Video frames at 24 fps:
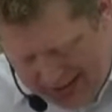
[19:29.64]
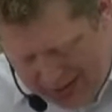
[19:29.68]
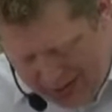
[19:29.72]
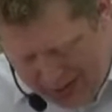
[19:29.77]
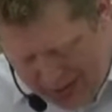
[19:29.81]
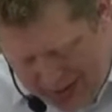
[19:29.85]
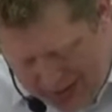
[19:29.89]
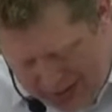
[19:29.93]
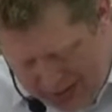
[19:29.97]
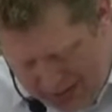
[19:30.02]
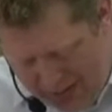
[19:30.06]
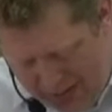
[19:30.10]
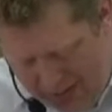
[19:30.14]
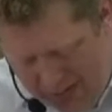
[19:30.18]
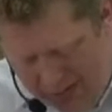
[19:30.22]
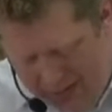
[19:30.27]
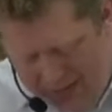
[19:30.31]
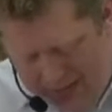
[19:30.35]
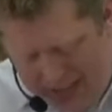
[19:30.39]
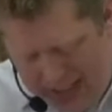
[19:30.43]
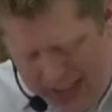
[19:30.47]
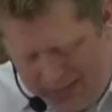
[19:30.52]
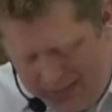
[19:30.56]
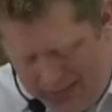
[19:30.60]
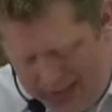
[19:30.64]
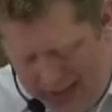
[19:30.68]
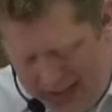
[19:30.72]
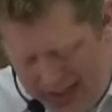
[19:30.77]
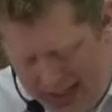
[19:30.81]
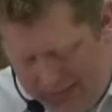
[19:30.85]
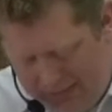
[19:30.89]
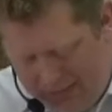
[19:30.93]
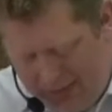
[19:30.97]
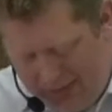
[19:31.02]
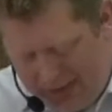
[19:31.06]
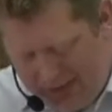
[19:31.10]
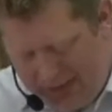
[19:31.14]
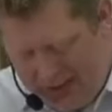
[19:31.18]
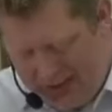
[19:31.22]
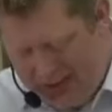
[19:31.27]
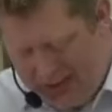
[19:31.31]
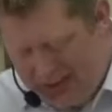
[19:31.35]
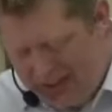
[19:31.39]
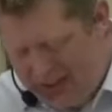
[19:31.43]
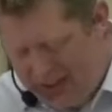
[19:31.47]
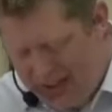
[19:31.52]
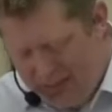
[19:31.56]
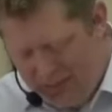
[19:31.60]
also a woman named
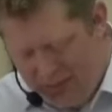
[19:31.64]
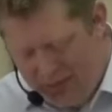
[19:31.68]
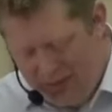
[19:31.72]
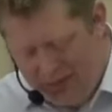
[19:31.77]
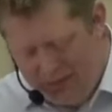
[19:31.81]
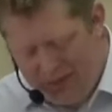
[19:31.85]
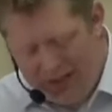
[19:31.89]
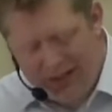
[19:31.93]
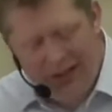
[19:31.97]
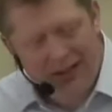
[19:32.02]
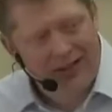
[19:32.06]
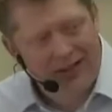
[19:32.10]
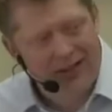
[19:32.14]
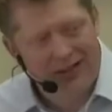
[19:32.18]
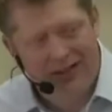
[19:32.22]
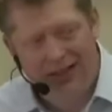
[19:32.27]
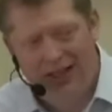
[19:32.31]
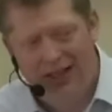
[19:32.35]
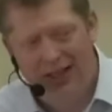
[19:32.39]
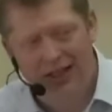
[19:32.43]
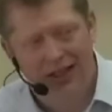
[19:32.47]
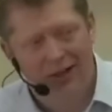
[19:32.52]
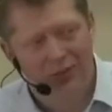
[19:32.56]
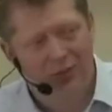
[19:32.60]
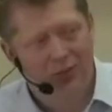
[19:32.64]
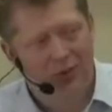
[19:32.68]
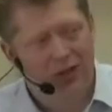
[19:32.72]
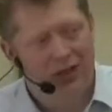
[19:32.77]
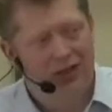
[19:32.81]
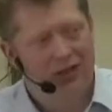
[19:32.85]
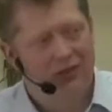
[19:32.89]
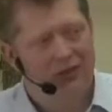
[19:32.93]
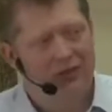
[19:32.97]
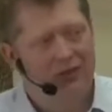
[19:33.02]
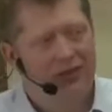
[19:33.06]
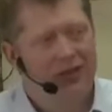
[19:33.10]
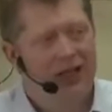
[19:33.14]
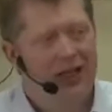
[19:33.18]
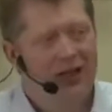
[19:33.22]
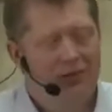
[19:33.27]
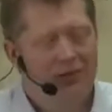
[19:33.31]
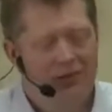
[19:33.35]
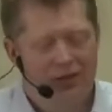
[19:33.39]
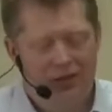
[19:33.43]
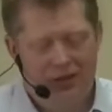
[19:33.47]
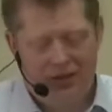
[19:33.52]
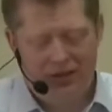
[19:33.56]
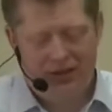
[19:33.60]
Damaris, and a number of others. How wonderful
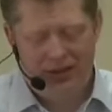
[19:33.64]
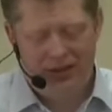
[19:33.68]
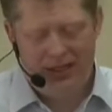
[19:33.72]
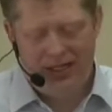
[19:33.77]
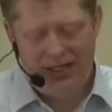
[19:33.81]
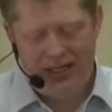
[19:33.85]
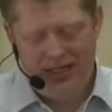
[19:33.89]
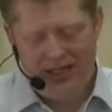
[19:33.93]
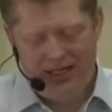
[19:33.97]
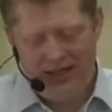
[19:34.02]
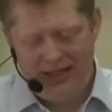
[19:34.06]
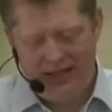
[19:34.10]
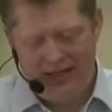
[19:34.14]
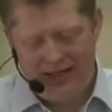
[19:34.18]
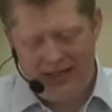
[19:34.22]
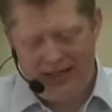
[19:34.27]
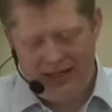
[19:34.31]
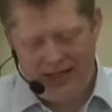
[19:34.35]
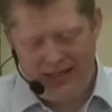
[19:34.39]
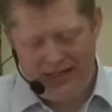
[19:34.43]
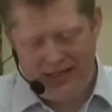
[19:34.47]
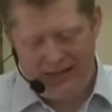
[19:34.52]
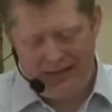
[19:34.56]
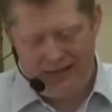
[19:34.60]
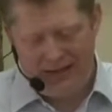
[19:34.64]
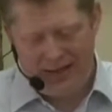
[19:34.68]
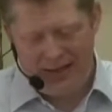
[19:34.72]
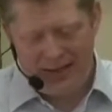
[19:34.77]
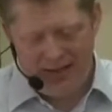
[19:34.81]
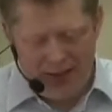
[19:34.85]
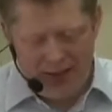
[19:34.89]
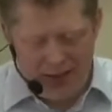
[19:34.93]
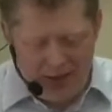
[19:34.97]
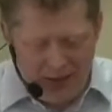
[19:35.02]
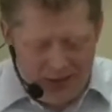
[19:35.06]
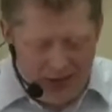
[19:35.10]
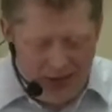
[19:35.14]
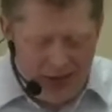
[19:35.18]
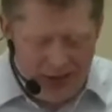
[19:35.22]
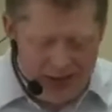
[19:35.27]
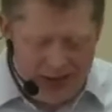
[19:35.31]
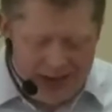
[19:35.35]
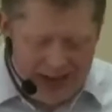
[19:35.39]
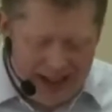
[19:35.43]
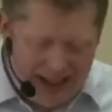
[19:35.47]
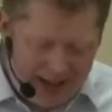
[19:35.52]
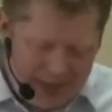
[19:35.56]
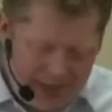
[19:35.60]
that was. And who
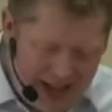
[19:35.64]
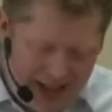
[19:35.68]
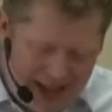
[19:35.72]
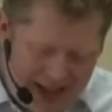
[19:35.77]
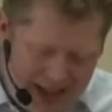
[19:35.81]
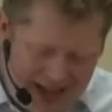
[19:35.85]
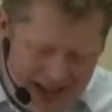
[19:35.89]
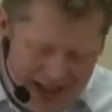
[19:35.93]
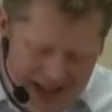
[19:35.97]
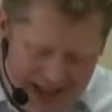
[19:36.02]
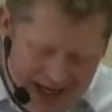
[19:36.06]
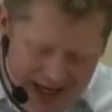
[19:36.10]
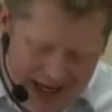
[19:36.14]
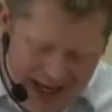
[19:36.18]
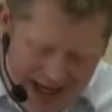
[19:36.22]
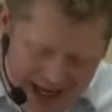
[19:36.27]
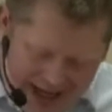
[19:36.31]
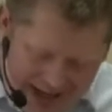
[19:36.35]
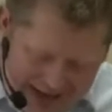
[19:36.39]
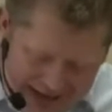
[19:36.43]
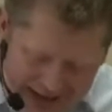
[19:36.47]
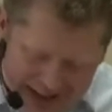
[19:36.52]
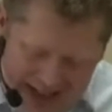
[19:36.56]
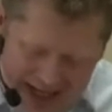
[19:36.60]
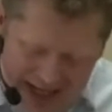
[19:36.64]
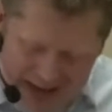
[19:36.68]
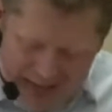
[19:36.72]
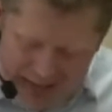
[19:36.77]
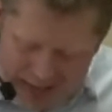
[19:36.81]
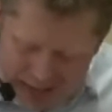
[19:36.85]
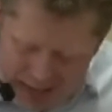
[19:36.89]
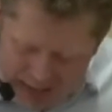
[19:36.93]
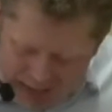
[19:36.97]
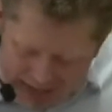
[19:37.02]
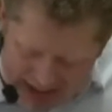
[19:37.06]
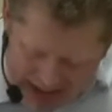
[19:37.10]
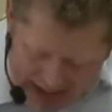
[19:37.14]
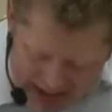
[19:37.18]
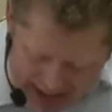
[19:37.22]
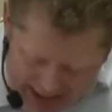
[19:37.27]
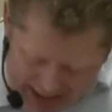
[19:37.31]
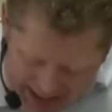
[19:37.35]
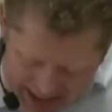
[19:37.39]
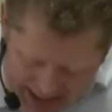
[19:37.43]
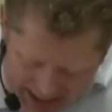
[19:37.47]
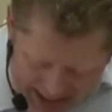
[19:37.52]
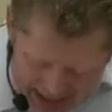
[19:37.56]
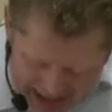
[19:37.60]
knows how many other names will be
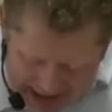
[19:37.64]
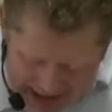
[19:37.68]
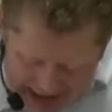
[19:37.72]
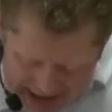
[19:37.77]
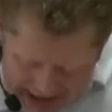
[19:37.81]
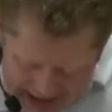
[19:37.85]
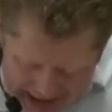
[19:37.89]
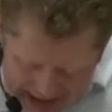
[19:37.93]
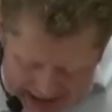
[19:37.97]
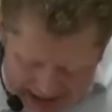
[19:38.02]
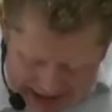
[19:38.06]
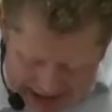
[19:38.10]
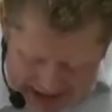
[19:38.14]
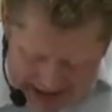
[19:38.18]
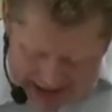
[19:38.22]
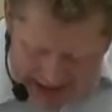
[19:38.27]
added